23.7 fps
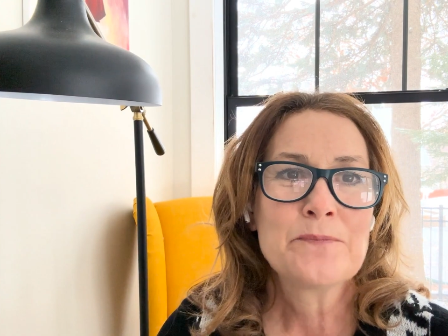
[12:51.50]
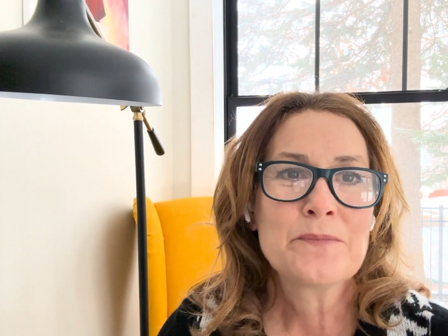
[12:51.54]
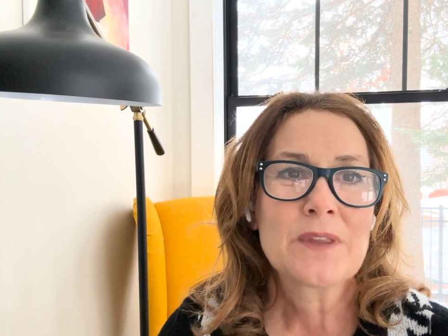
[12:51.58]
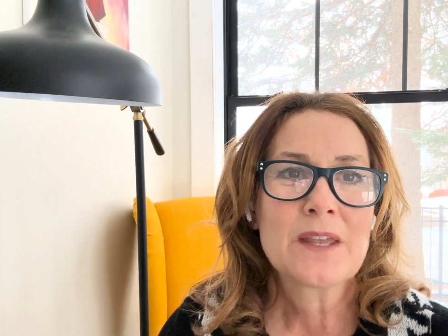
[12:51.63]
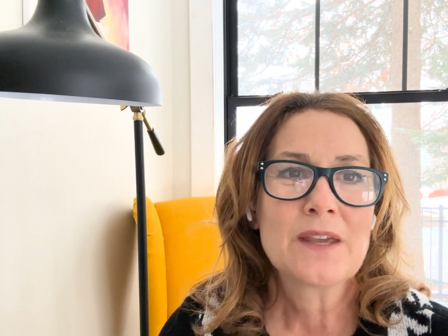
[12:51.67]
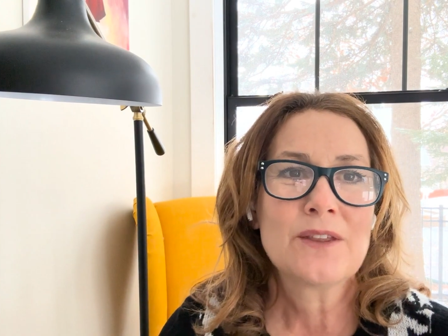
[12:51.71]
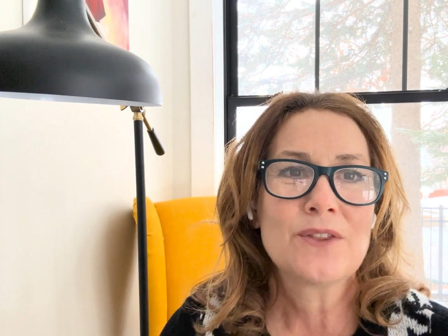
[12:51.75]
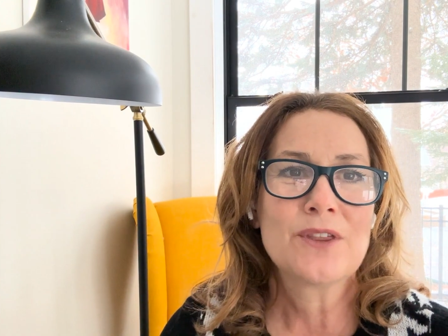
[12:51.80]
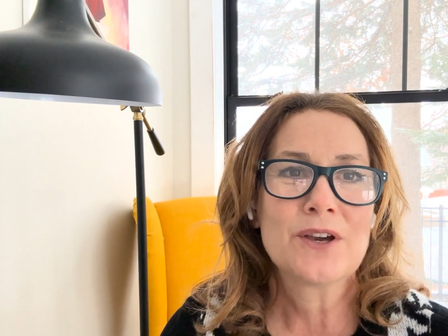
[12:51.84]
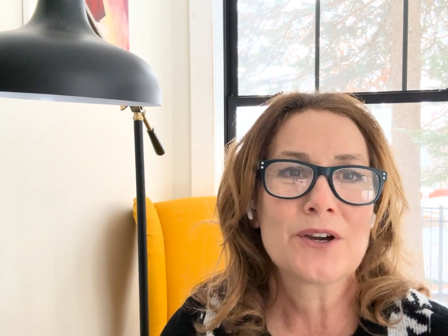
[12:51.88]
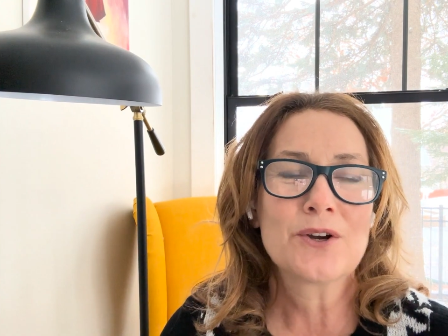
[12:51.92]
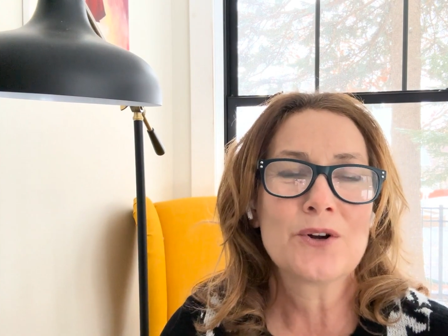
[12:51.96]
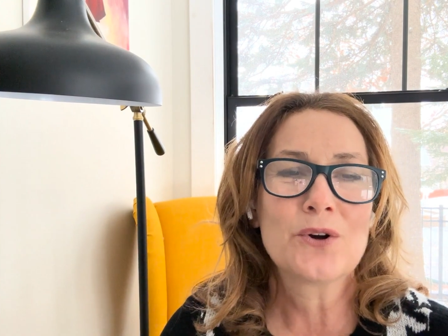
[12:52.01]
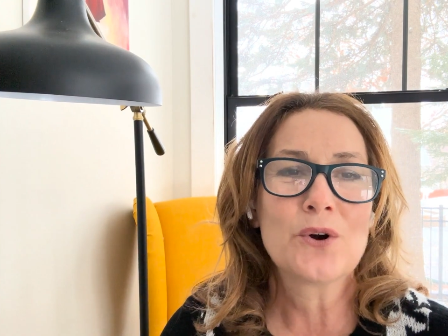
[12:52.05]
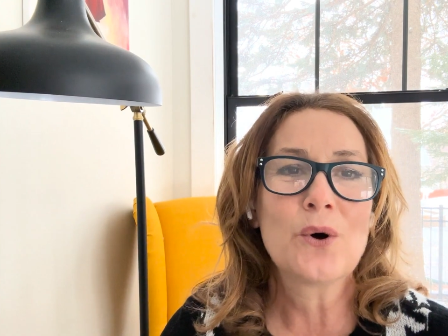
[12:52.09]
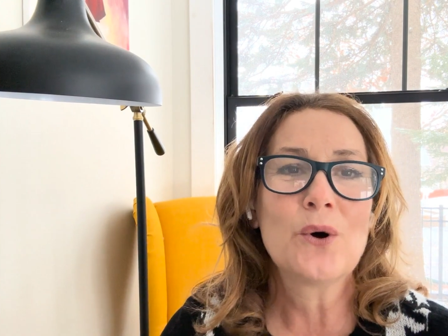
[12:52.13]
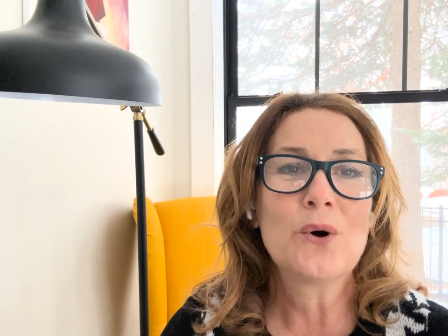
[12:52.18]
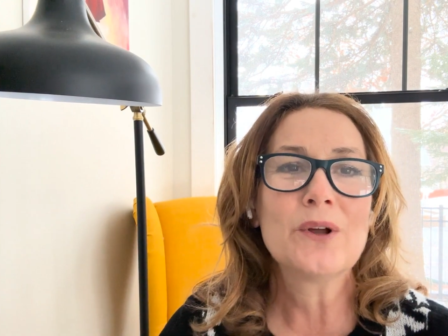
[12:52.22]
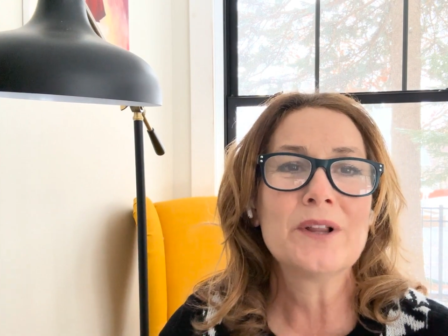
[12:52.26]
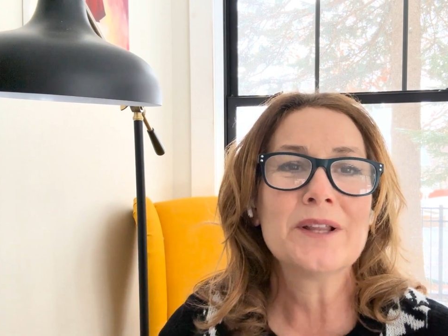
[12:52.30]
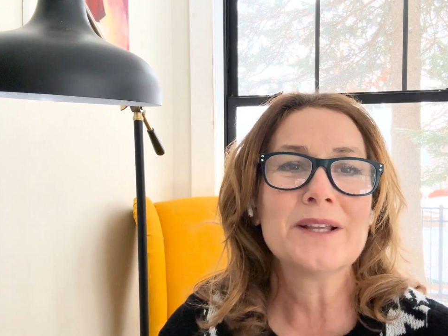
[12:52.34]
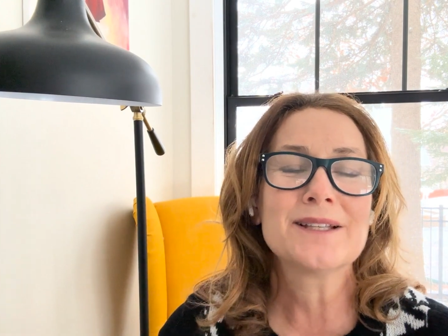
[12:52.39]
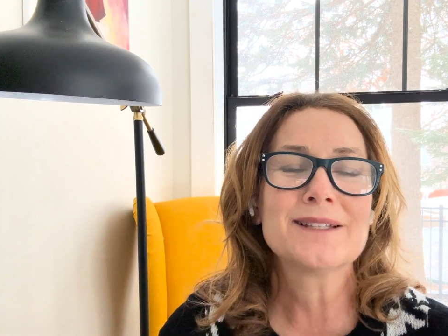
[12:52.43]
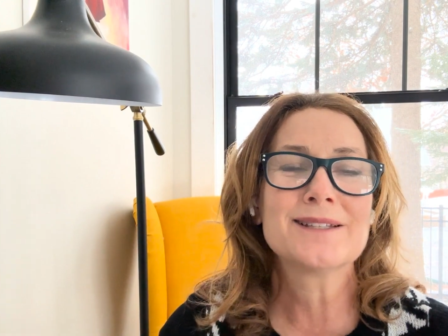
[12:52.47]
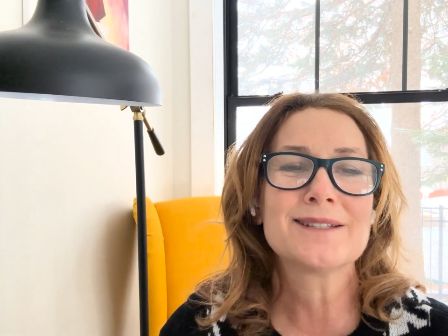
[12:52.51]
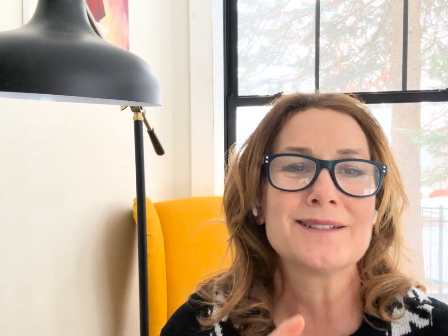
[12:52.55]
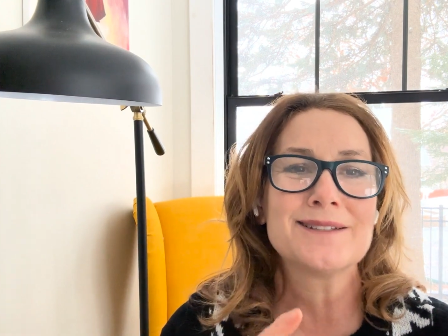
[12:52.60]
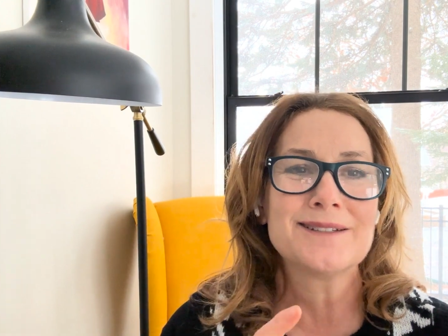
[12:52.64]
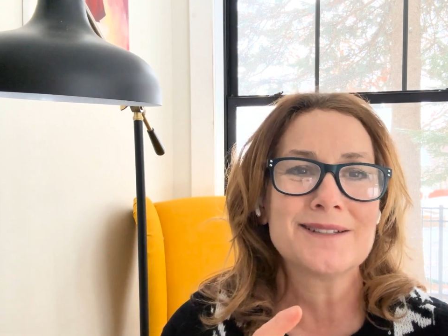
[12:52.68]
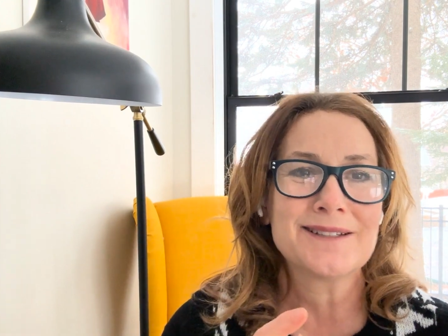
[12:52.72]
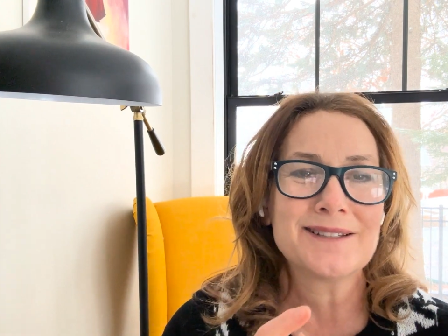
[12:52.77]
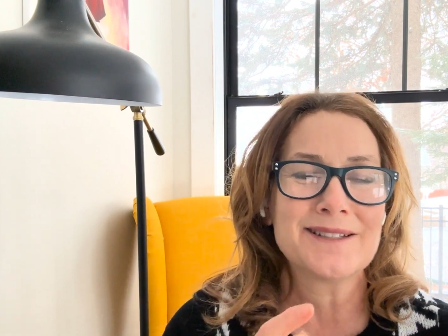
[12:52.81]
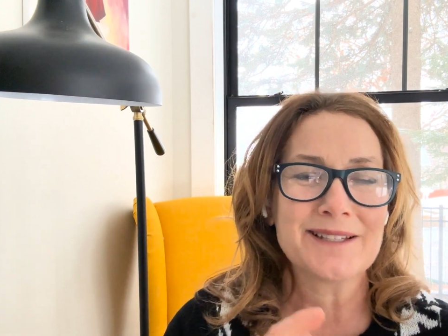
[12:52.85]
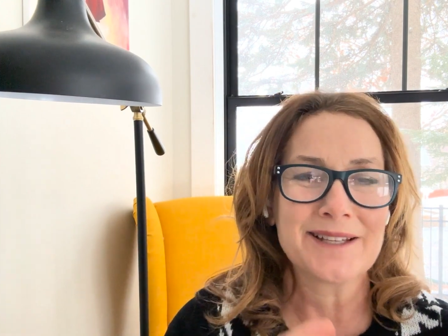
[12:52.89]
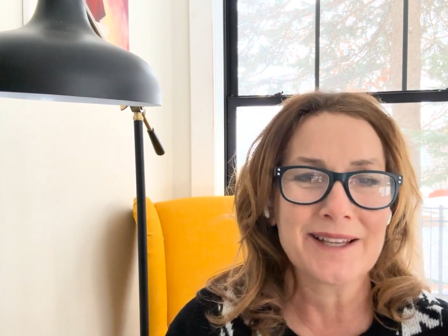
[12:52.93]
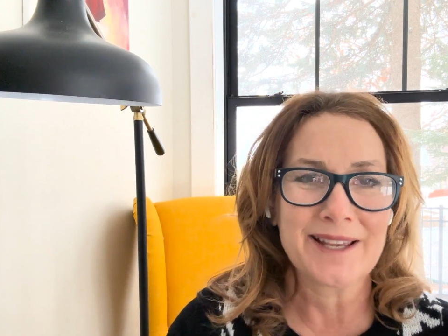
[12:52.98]
the goal is
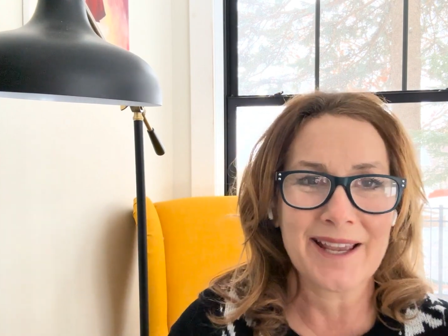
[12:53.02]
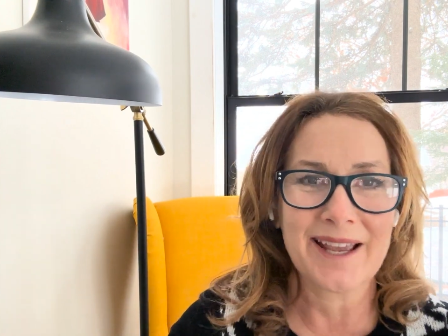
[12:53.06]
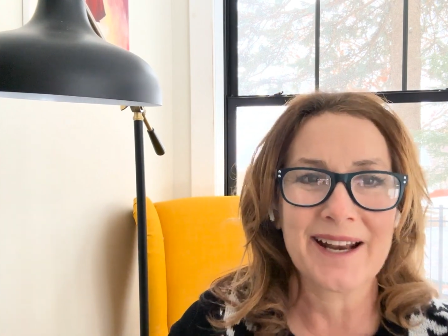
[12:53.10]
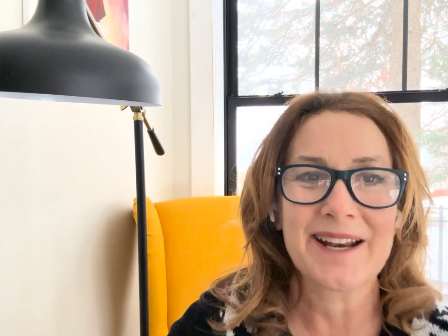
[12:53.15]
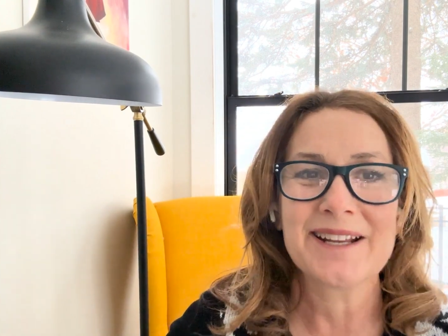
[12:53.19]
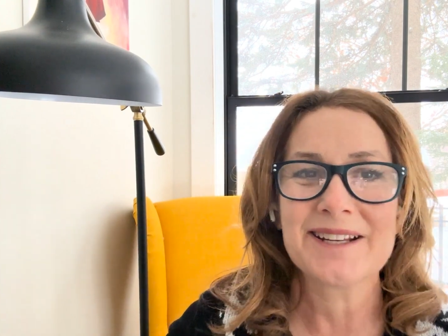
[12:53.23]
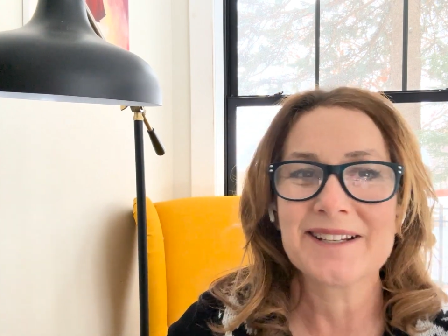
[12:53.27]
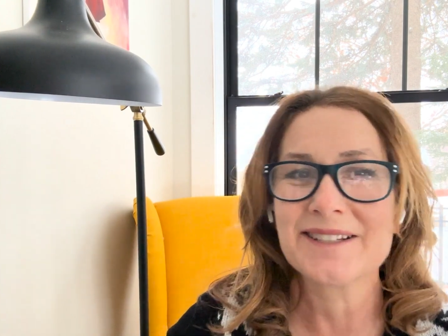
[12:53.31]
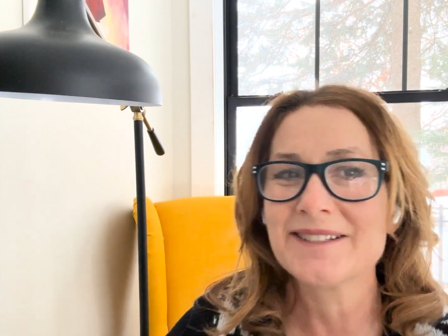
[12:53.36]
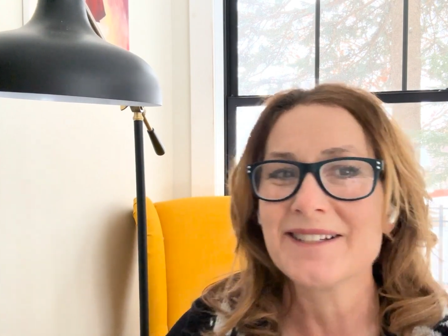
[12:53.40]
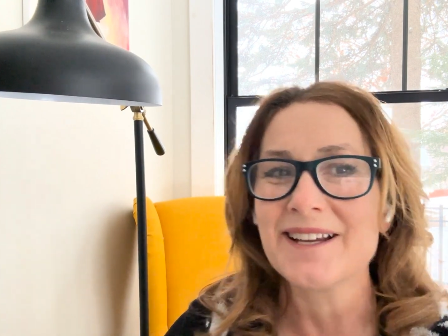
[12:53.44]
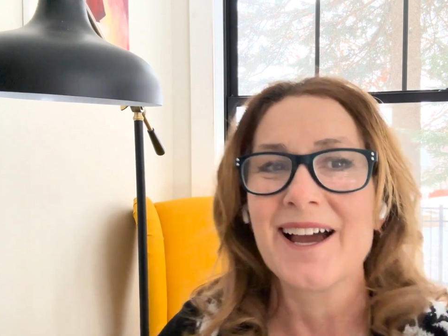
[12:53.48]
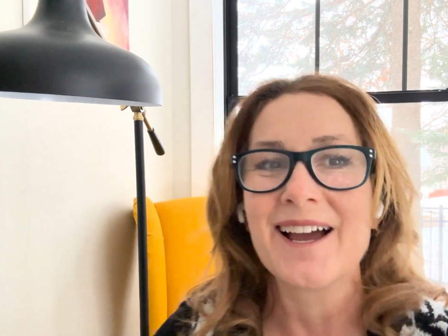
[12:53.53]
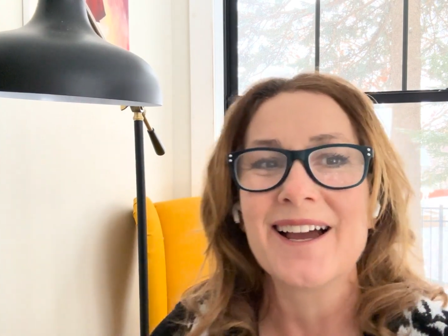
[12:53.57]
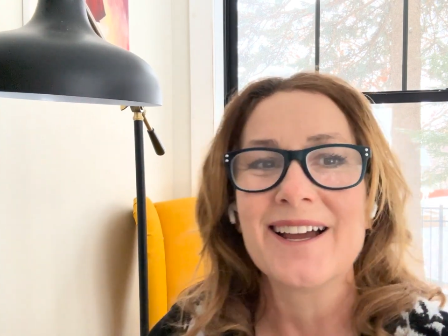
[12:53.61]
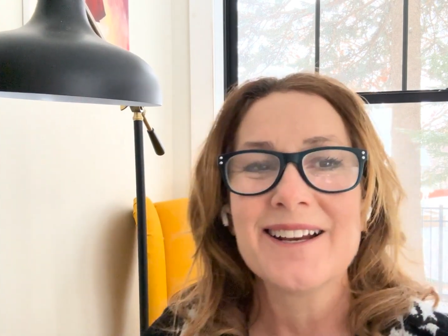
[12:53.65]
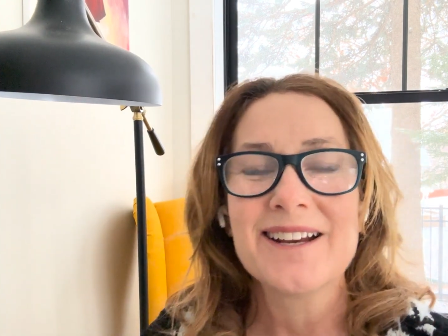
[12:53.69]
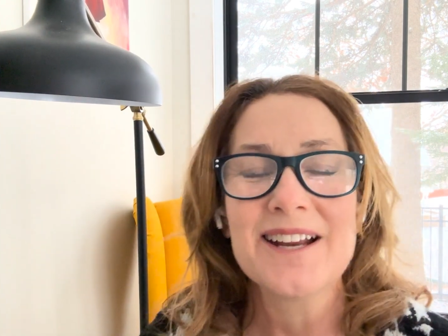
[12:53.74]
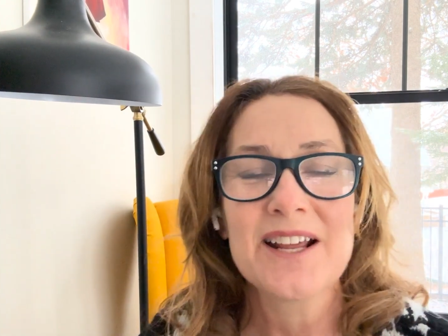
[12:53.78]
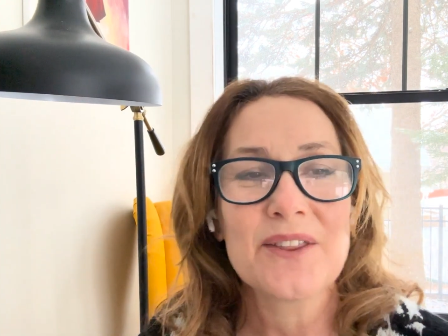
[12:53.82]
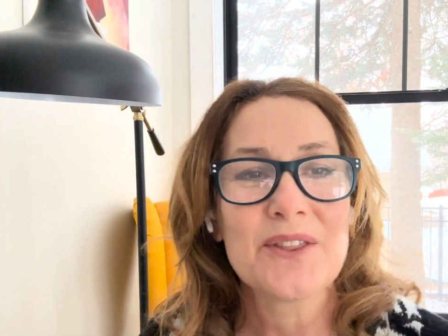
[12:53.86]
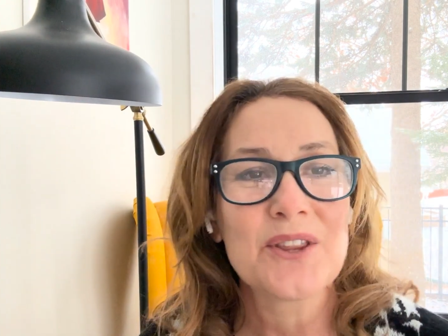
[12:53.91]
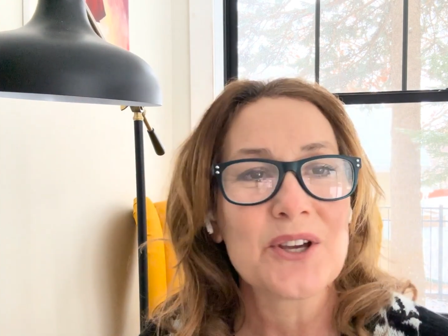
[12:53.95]
to get it done.